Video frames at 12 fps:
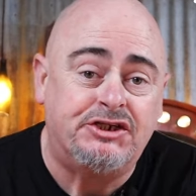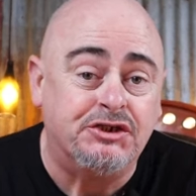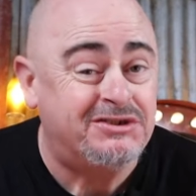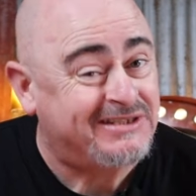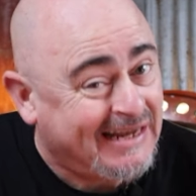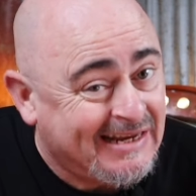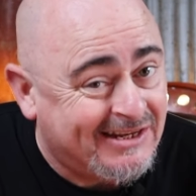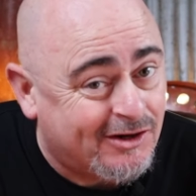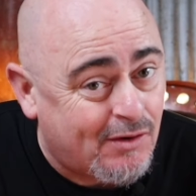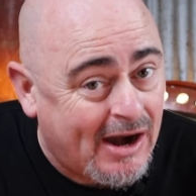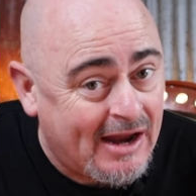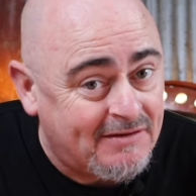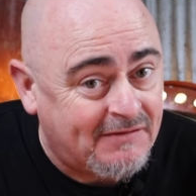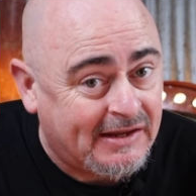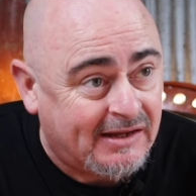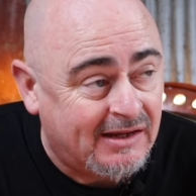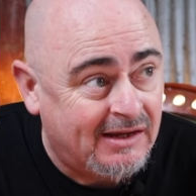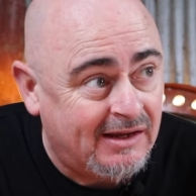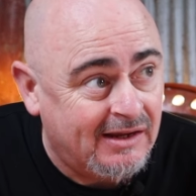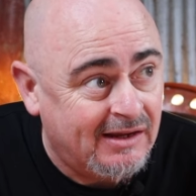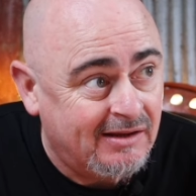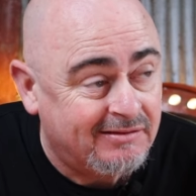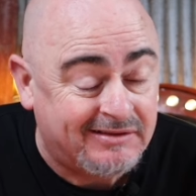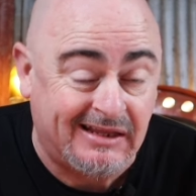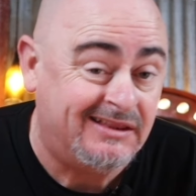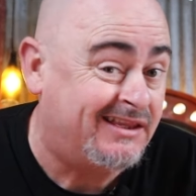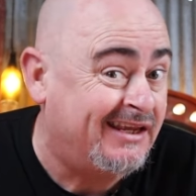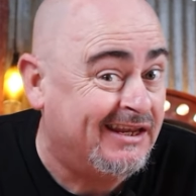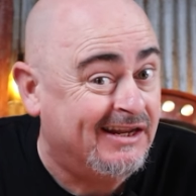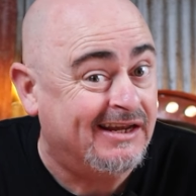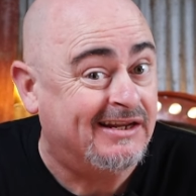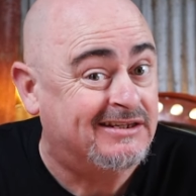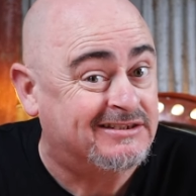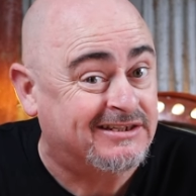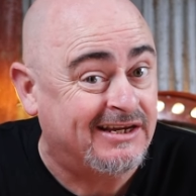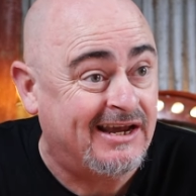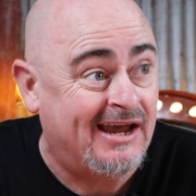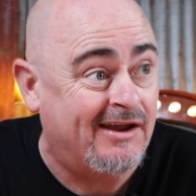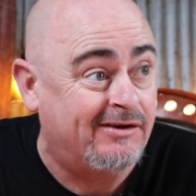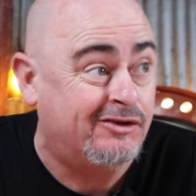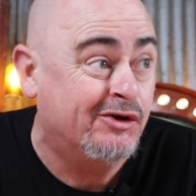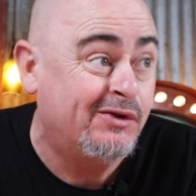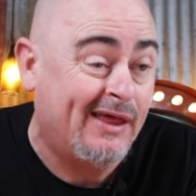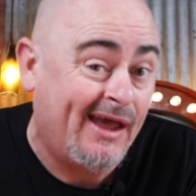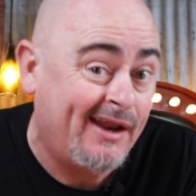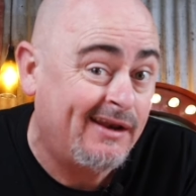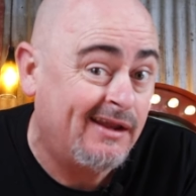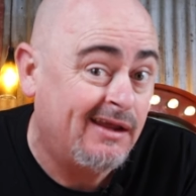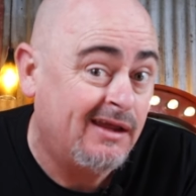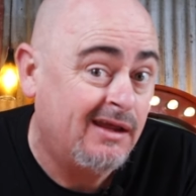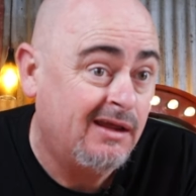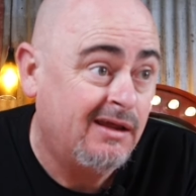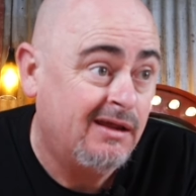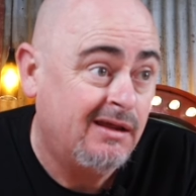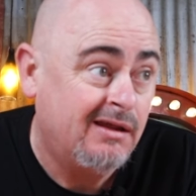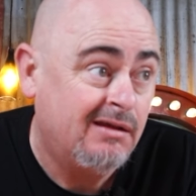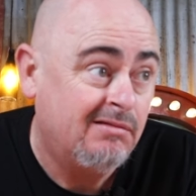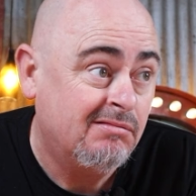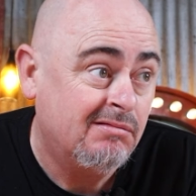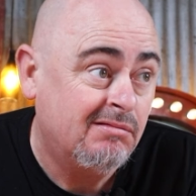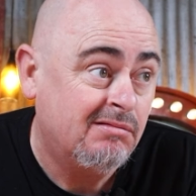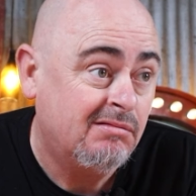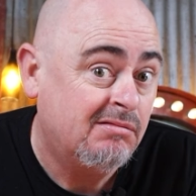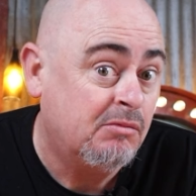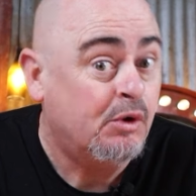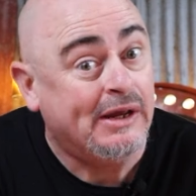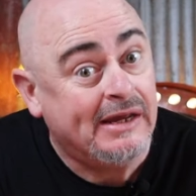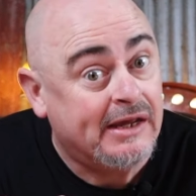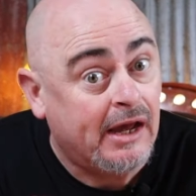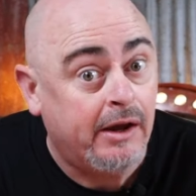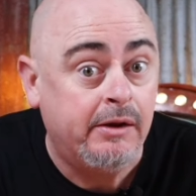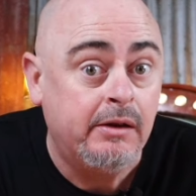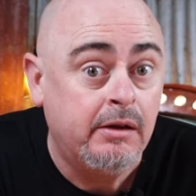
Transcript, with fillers: juice into gravy. Didn't think you needed to see how to do that. Well, here you go.